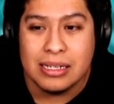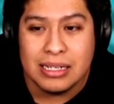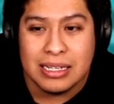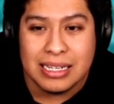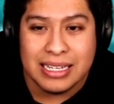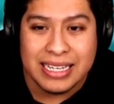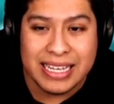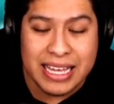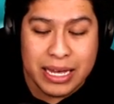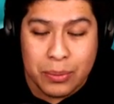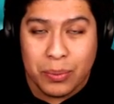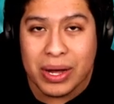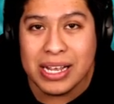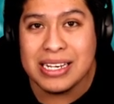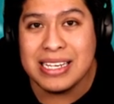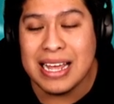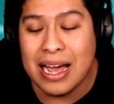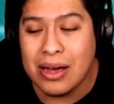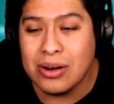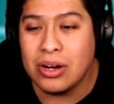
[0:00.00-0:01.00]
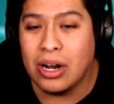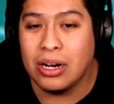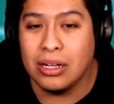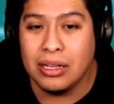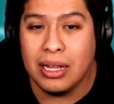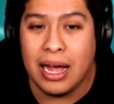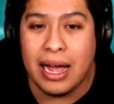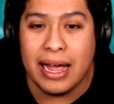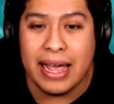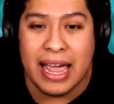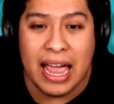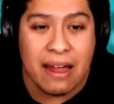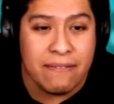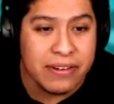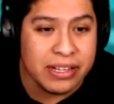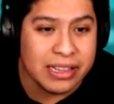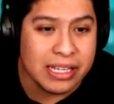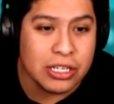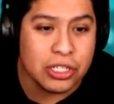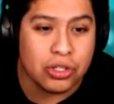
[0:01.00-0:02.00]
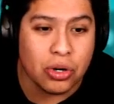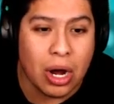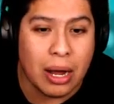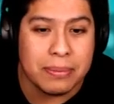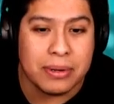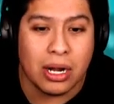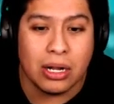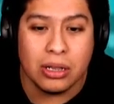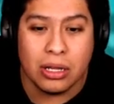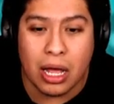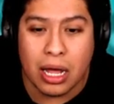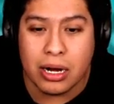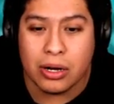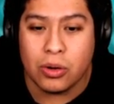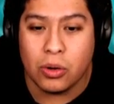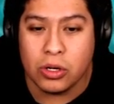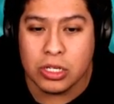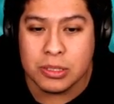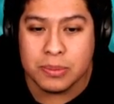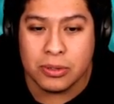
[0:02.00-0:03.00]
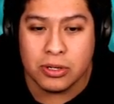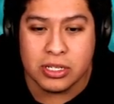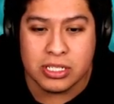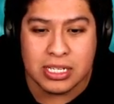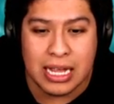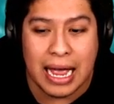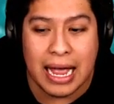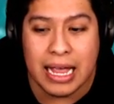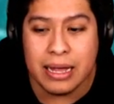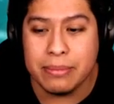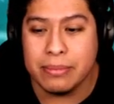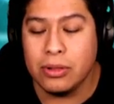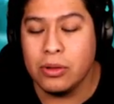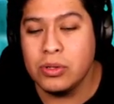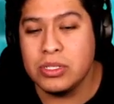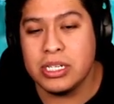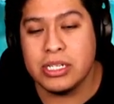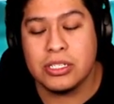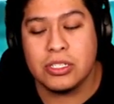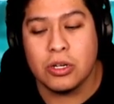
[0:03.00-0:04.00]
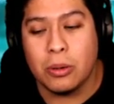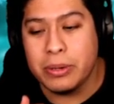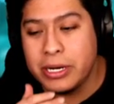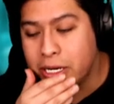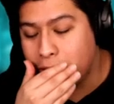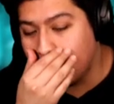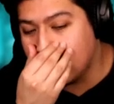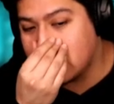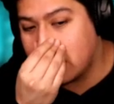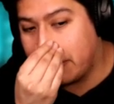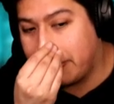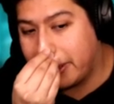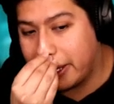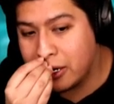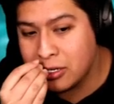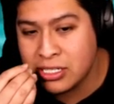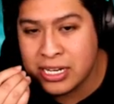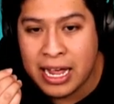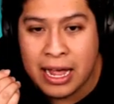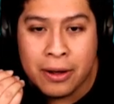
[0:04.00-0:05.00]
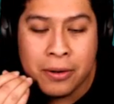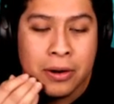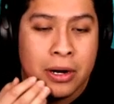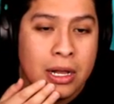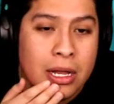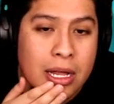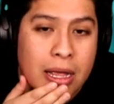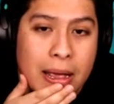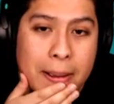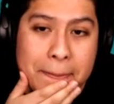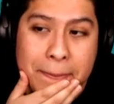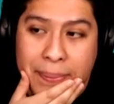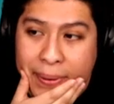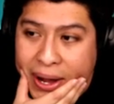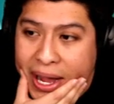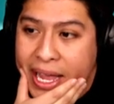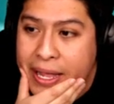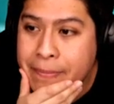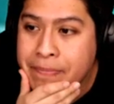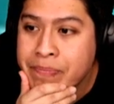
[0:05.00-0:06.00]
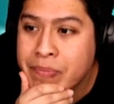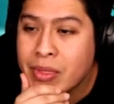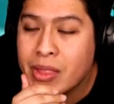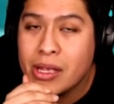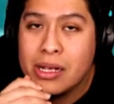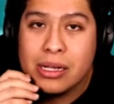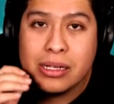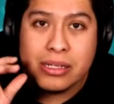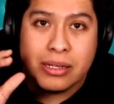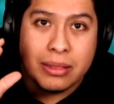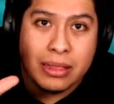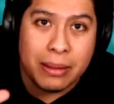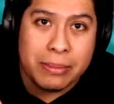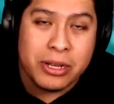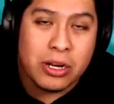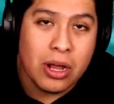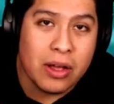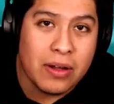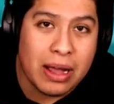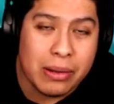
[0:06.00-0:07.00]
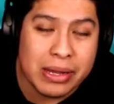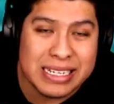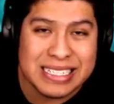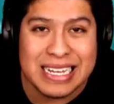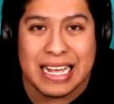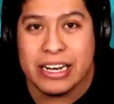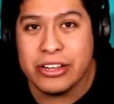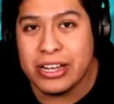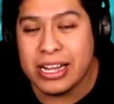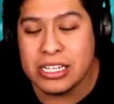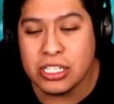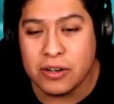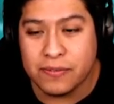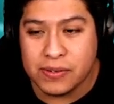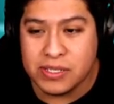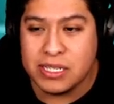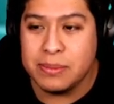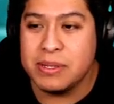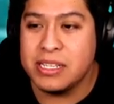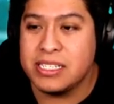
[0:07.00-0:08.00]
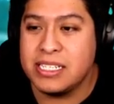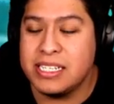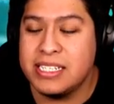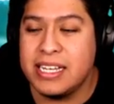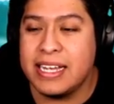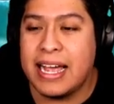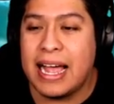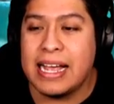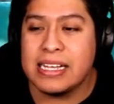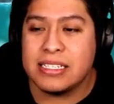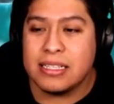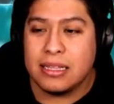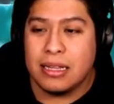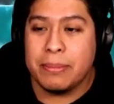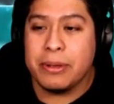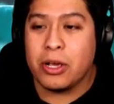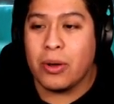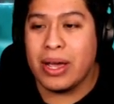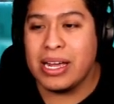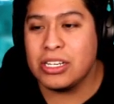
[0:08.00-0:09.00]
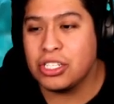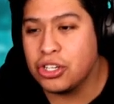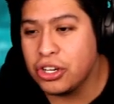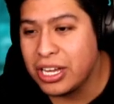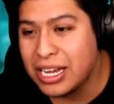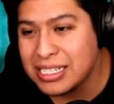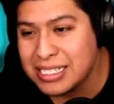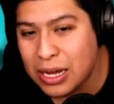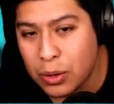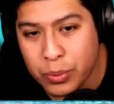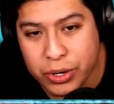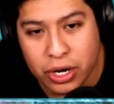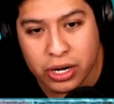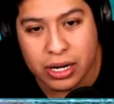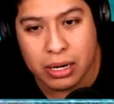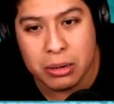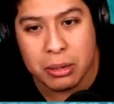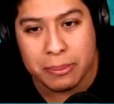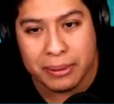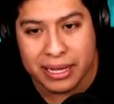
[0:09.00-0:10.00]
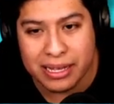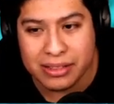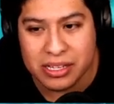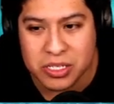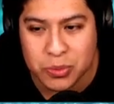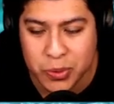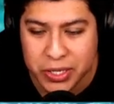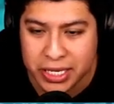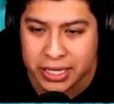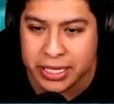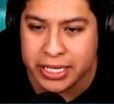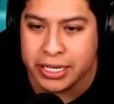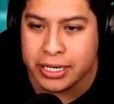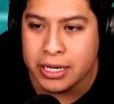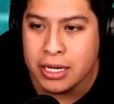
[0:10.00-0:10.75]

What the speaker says: He went down a lot. Everything dropped a lot of coins, boys. I am losing so many coins on players now. But let me know how excited you guys are for Team of the Season, guys. Let me go ahead and show you guys how we are going to be playing this weekend league.